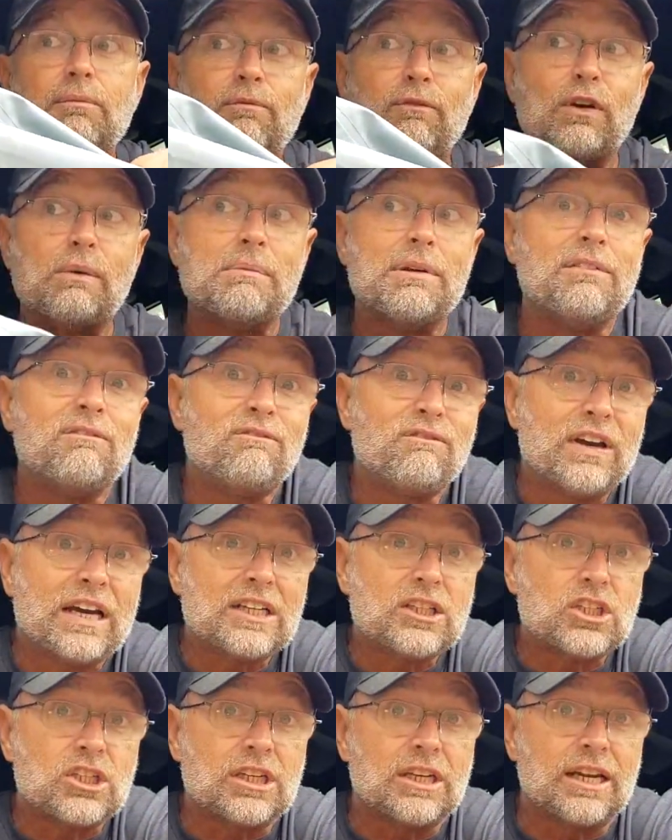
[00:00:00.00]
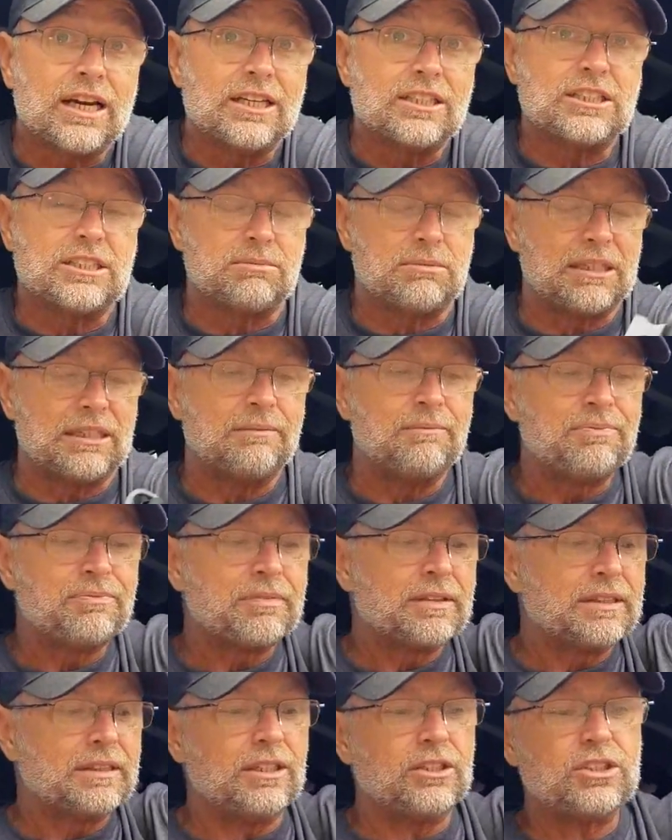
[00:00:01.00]
from infection on something.
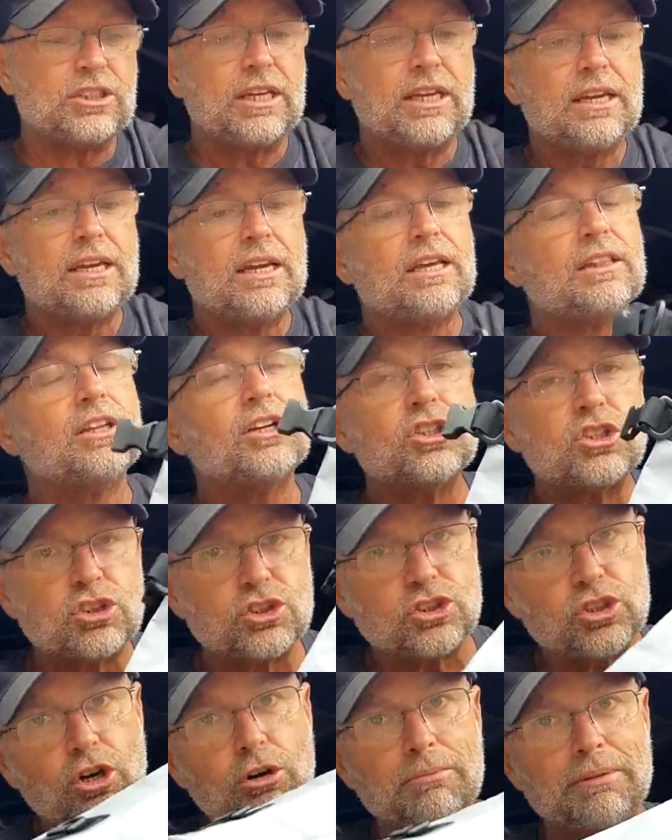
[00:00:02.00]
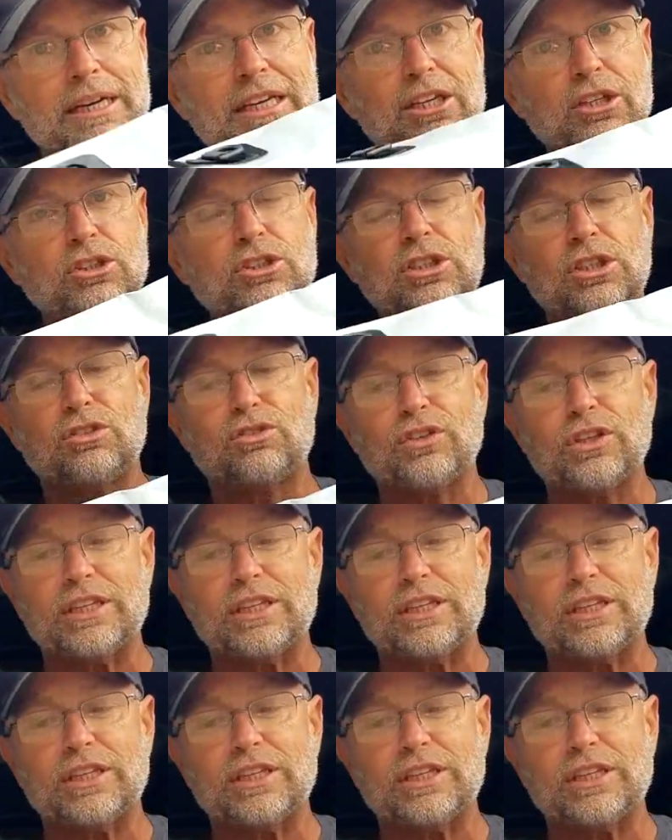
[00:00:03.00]
There's so many uses for